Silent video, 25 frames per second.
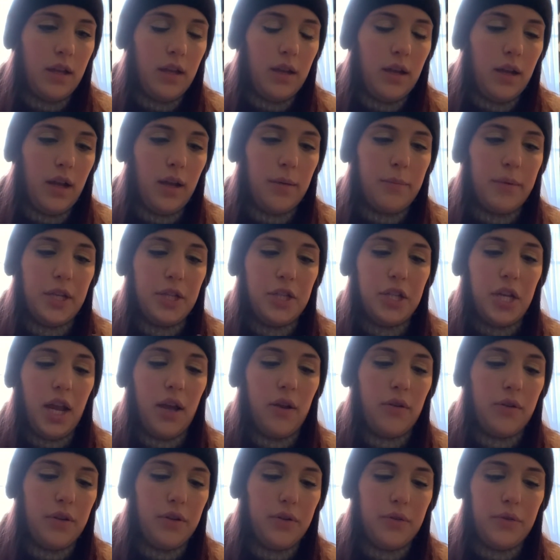on my
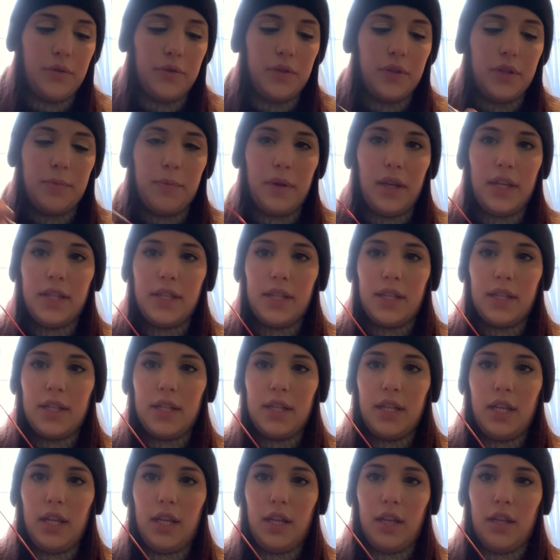Chow Goose, my
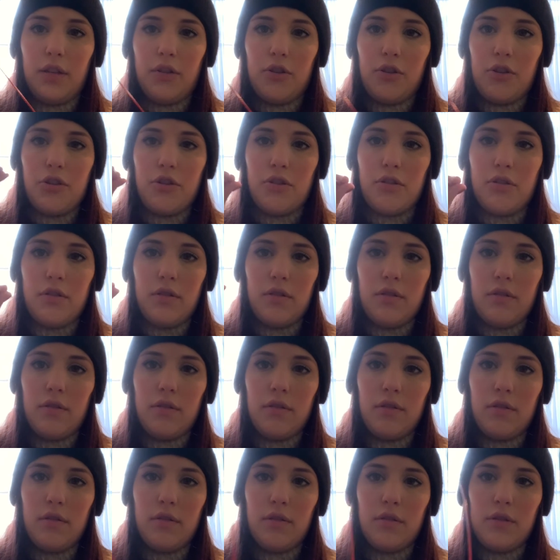16-inch
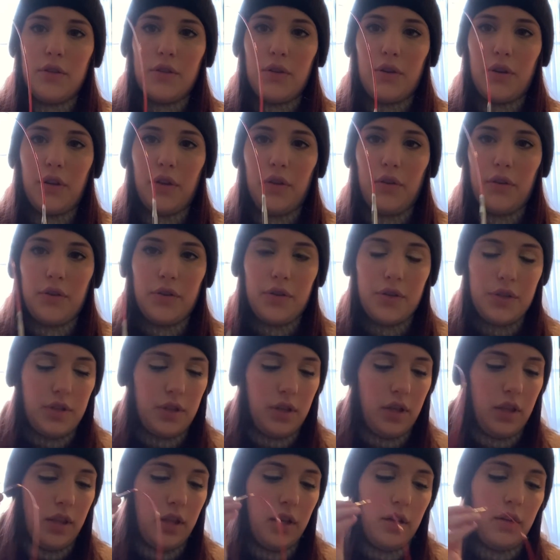circulars,
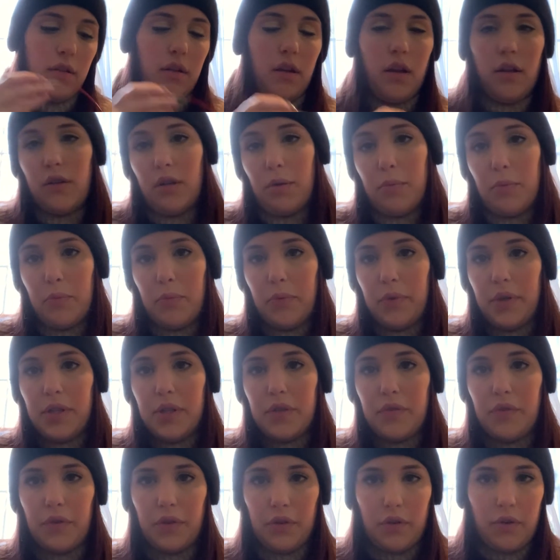and then double points
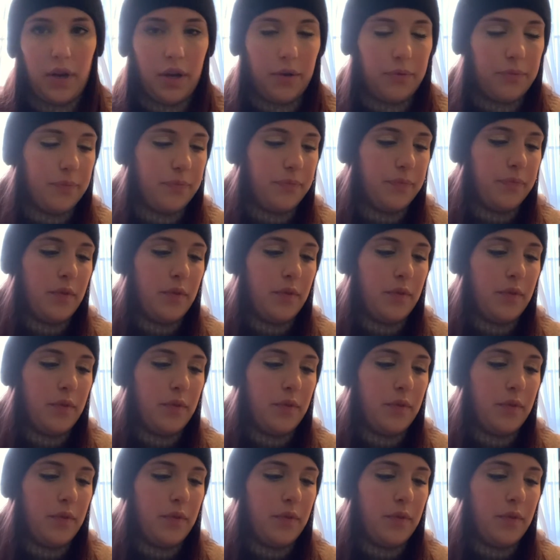for the crown.